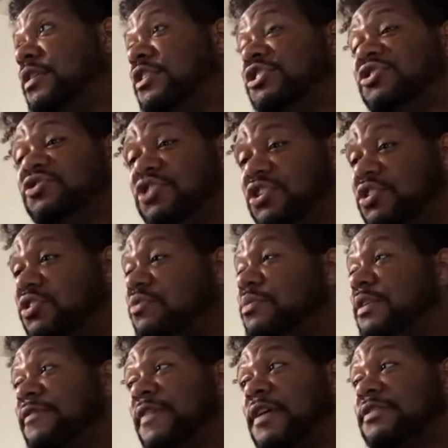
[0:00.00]
Because you're
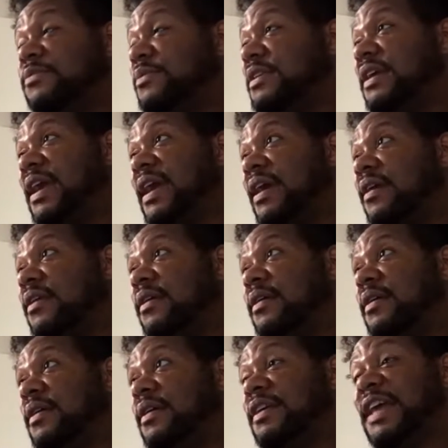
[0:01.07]
doing the first one again.
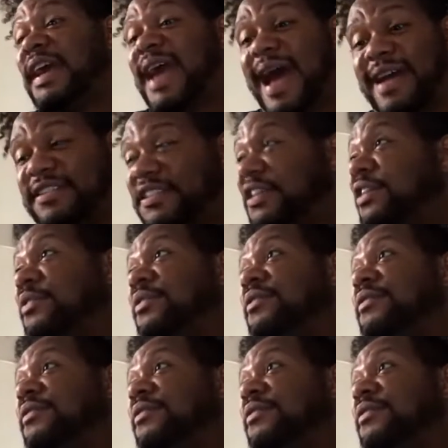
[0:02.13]
You got to.